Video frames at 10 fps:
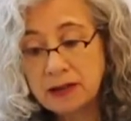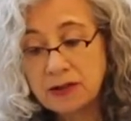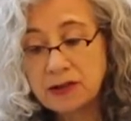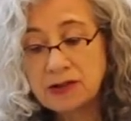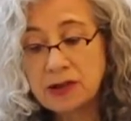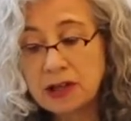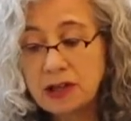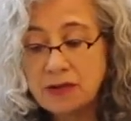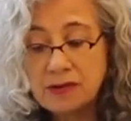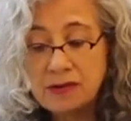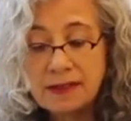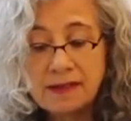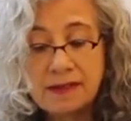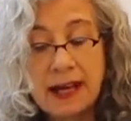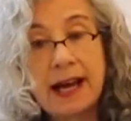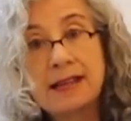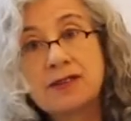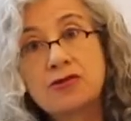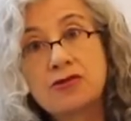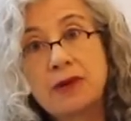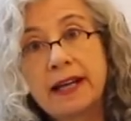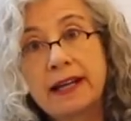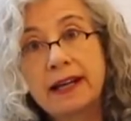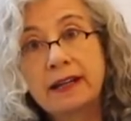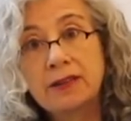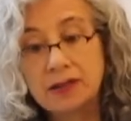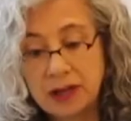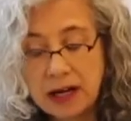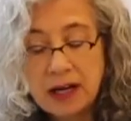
You're just going to use this as a straight edge.